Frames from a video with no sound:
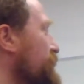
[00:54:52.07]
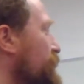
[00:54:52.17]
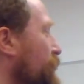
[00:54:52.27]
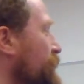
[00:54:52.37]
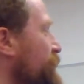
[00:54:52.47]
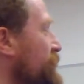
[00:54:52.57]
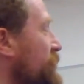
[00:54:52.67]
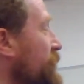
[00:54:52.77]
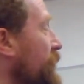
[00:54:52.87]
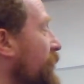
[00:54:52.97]
Quite
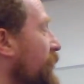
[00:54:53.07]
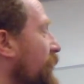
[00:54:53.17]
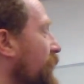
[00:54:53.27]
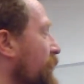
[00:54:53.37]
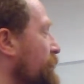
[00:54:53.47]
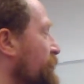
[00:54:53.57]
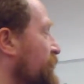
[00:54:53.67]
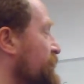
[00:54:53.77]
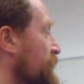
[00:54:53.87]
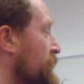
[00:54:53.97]
gentle.
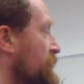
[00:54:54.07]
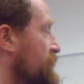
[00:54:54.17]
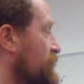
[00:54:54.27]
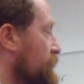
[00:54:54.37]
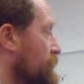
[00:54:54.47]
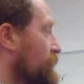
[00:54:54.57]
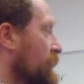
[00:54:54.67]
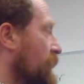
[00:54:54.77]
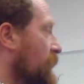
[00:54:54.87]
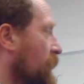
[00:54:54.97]
The Zabatsu
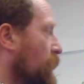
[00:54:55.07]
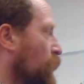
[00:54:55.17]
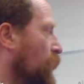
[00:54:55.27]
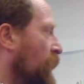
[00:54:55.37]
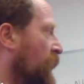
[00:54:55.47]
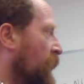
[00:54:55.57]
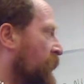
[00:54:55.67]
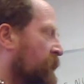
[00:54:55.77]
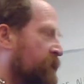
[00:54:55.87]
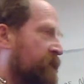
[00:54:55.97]

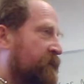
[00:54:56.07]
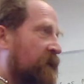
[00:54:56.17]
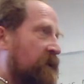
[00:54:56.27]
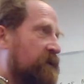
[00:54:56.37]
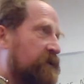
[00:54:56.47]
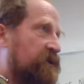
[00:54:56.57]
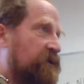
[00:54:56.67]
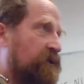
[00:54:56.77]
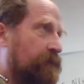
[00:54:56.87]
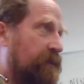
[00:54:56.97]
were
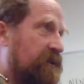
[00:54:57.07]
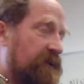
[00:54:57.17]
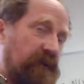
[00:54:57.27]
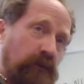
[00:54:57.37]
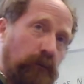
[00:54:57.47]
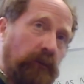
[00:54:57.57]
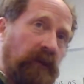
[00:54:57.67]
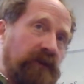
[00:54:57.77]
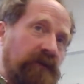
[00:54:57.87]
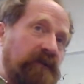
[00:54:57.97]
vast business
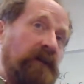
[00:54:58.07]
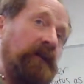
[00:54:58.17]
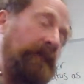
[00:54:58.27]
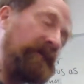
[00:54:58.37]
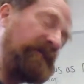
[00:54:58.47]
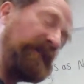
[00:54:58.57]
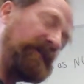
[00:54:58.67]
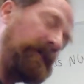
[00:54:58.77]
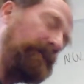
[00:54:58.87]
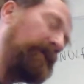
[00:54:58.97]
corporations that had been set
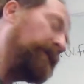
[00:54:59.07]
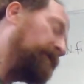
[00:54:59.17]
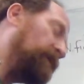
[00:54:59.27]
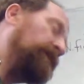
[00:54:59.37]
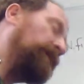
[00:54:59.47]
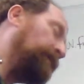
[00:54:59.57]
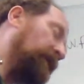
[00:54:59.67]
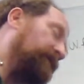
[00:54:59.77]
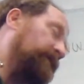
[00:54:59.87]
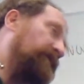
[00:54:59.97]
up, go
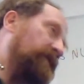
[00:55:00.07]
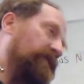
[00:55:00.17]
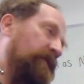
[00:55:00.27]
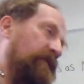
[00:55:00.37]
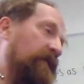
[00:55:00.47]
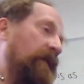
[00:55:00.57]
back a few centuries.